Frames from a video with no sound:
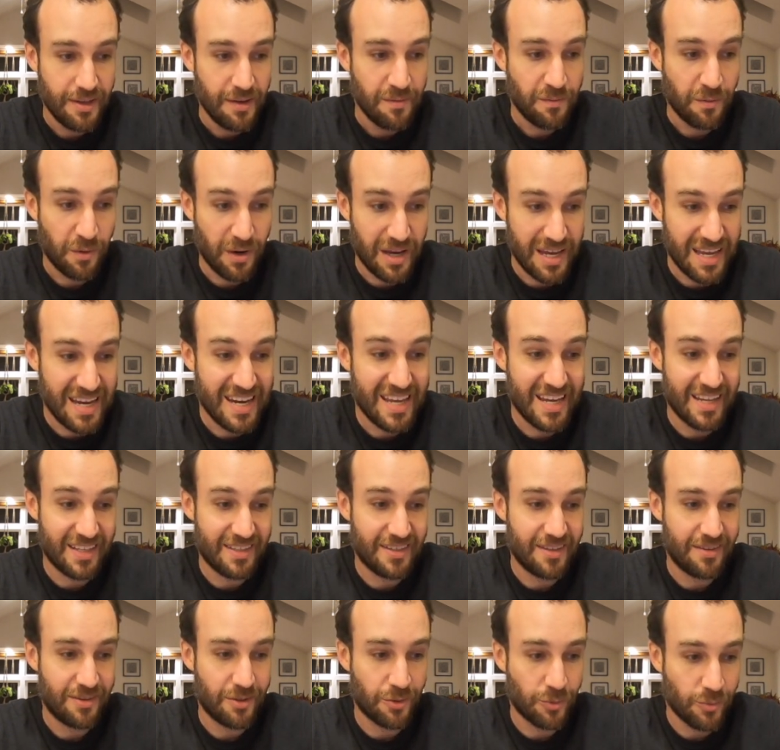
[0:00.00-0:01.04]
For in
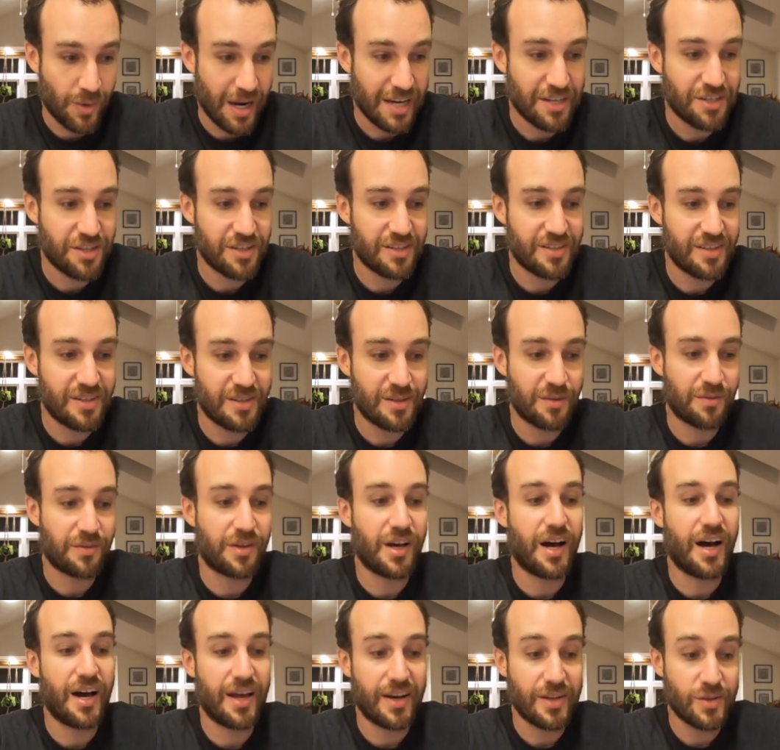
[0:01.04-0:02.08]
it, the righteousness of
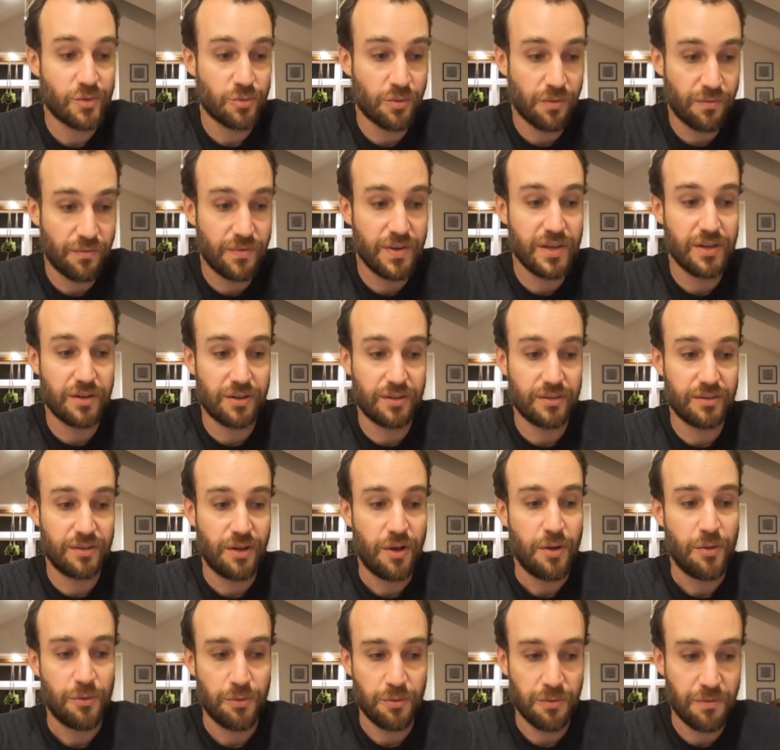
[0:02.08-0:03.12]
God is revealed
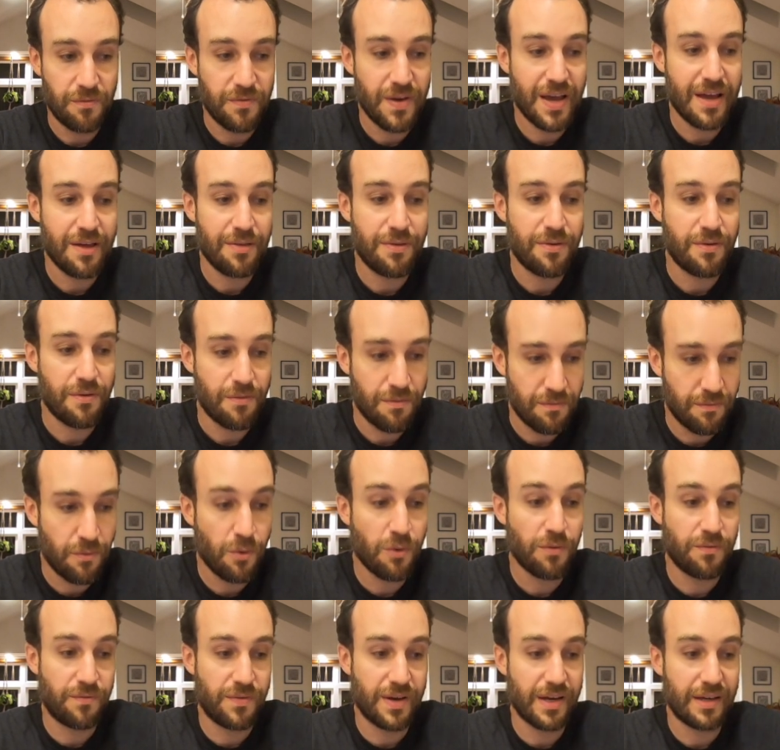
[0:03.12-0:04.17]
through faith
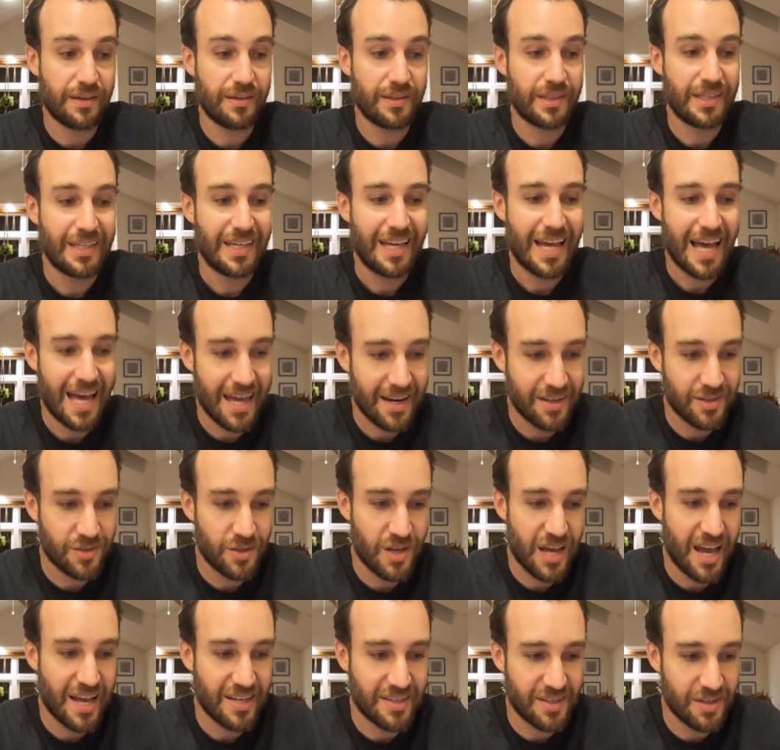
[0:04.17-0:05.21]
for faith, as
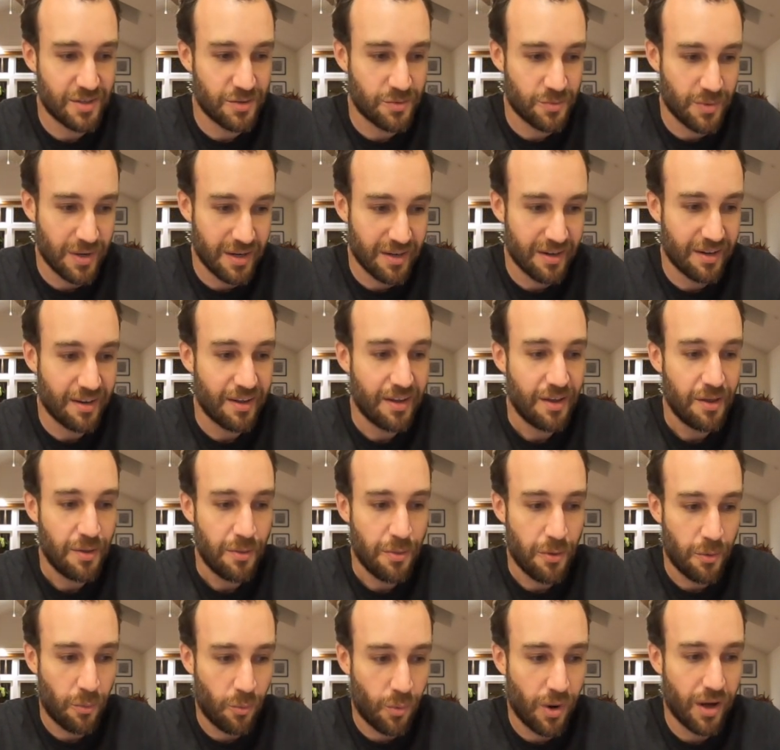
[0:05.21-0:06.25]
it is written,
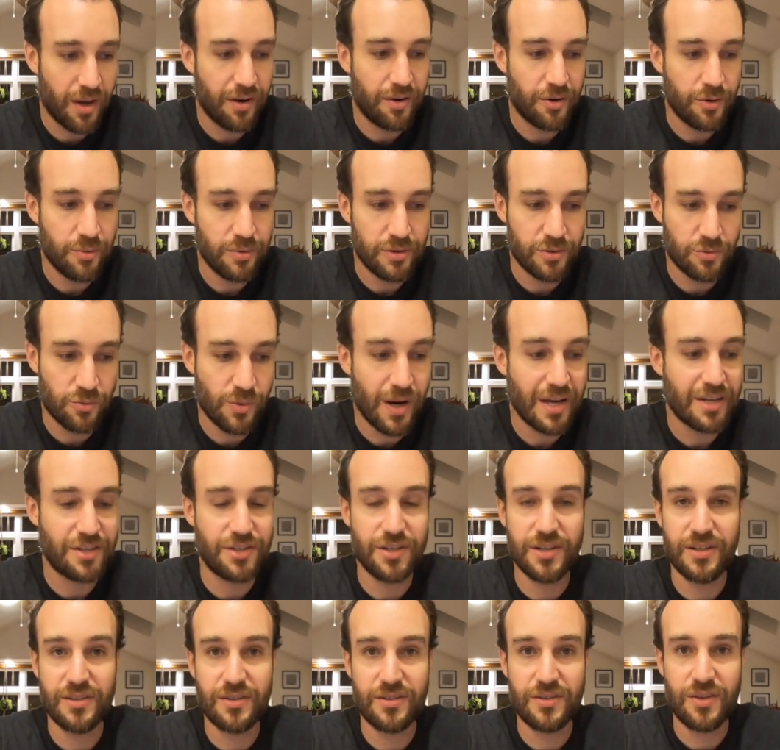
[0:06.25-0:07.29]
the one who is
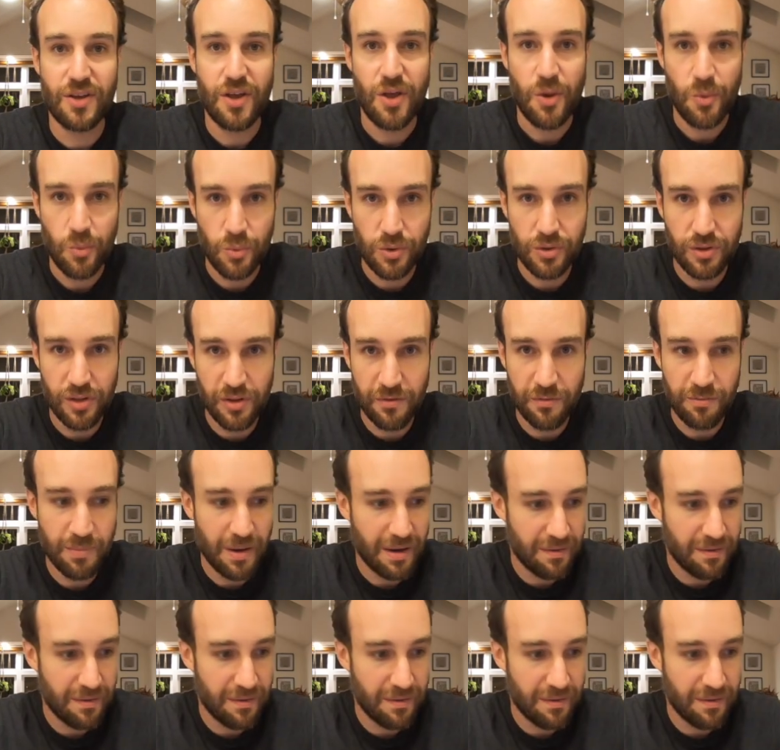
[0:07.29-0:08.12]
righteous will live by